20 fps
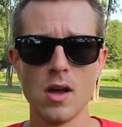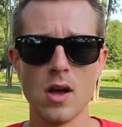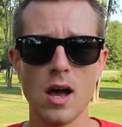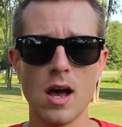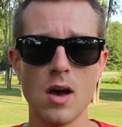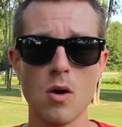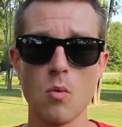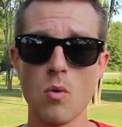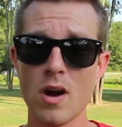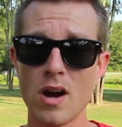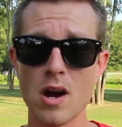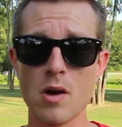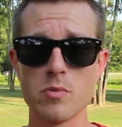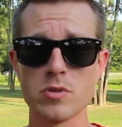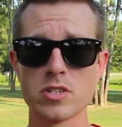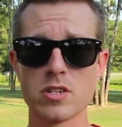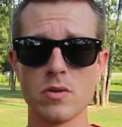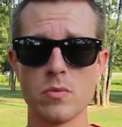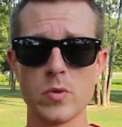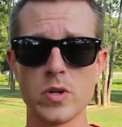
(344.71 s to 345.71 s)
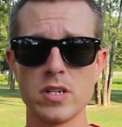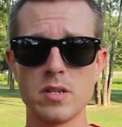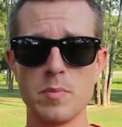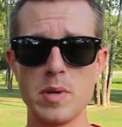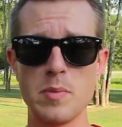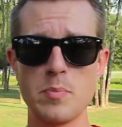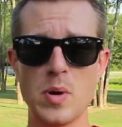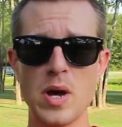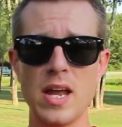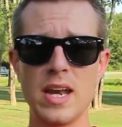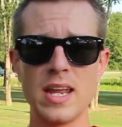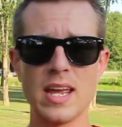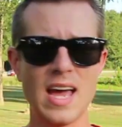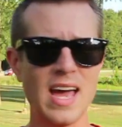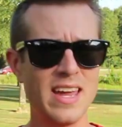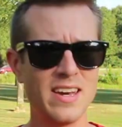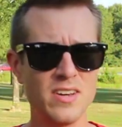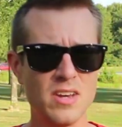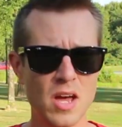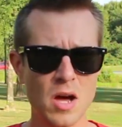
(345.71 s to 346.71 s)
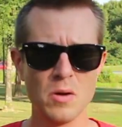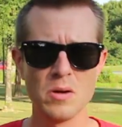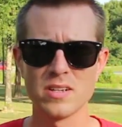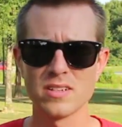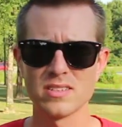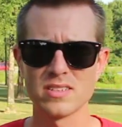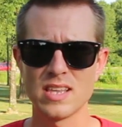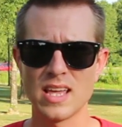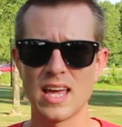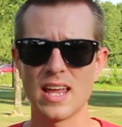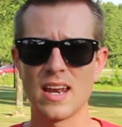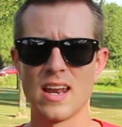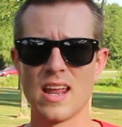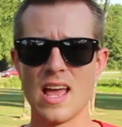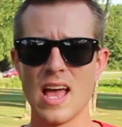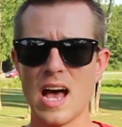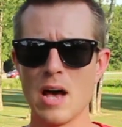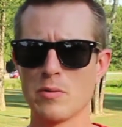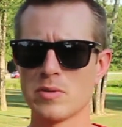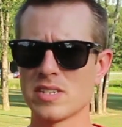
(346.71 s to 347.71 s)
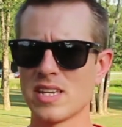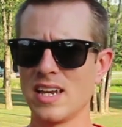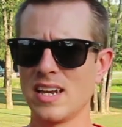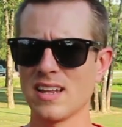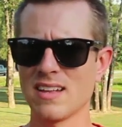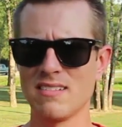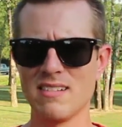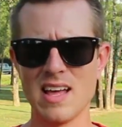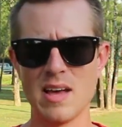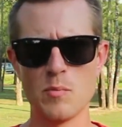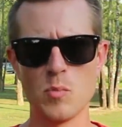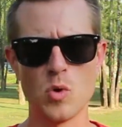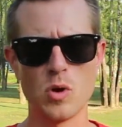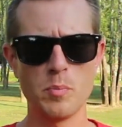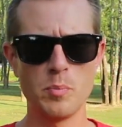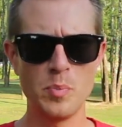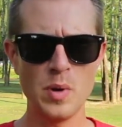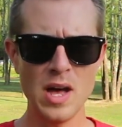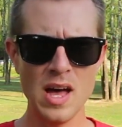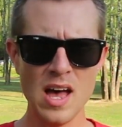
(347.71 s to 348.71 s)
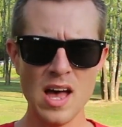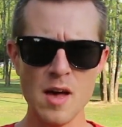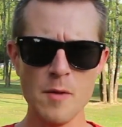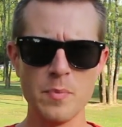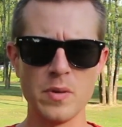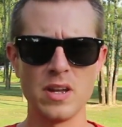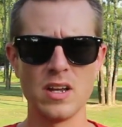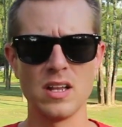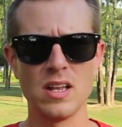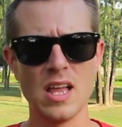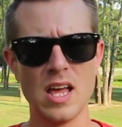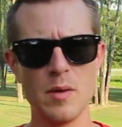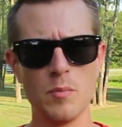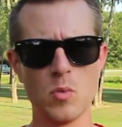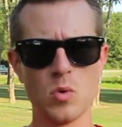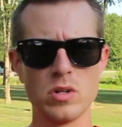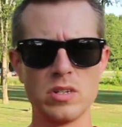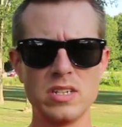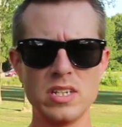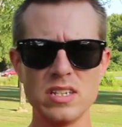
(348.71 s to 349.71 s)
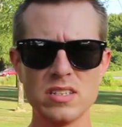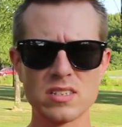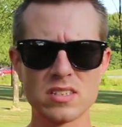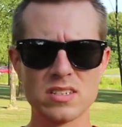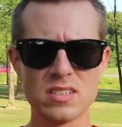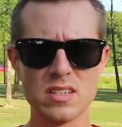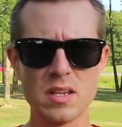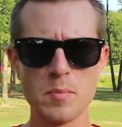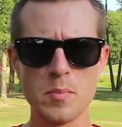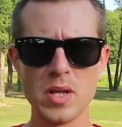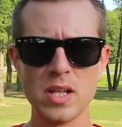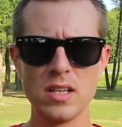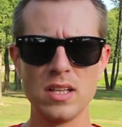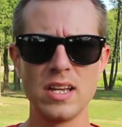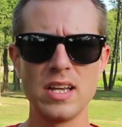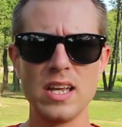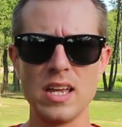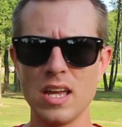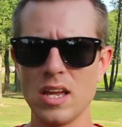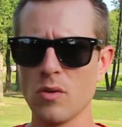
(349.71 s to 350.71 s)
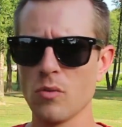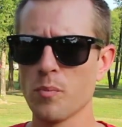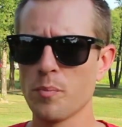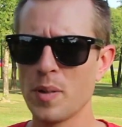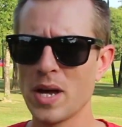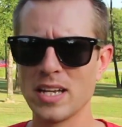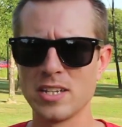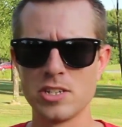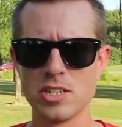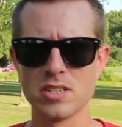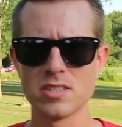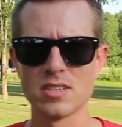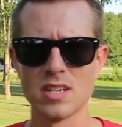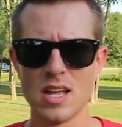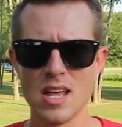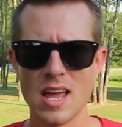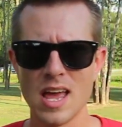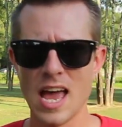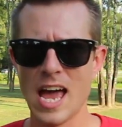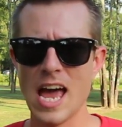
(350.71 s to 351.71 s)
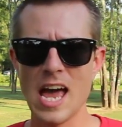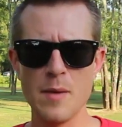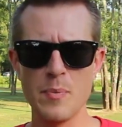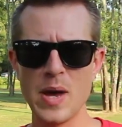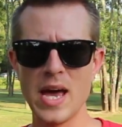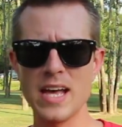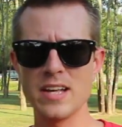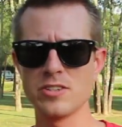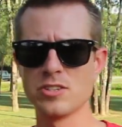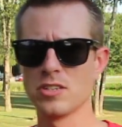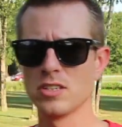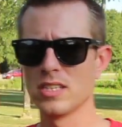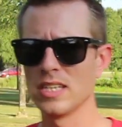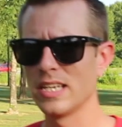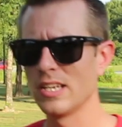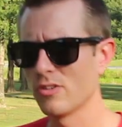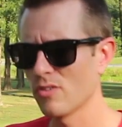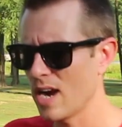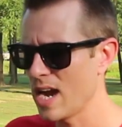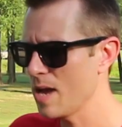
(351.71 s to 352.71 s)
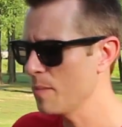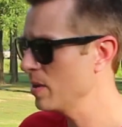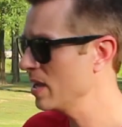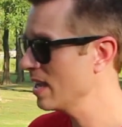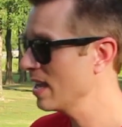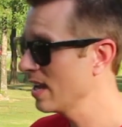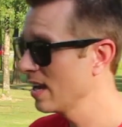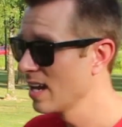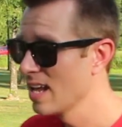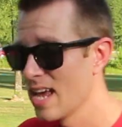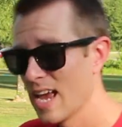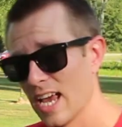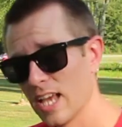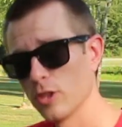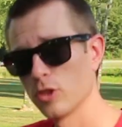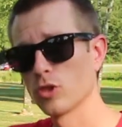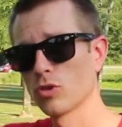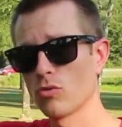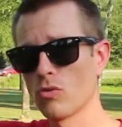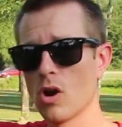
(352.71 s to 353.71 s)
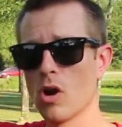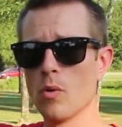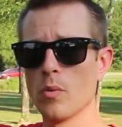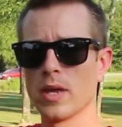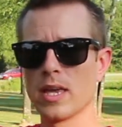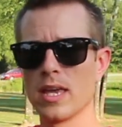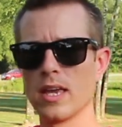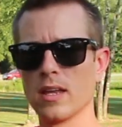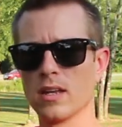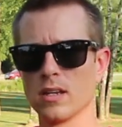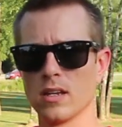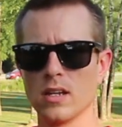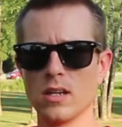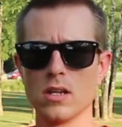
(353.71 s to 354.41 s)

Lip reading: where I was going to be putting. I noticed that I was getting a lot more pop and a lot more disc stability by just haphazardly grabbing it and throwing it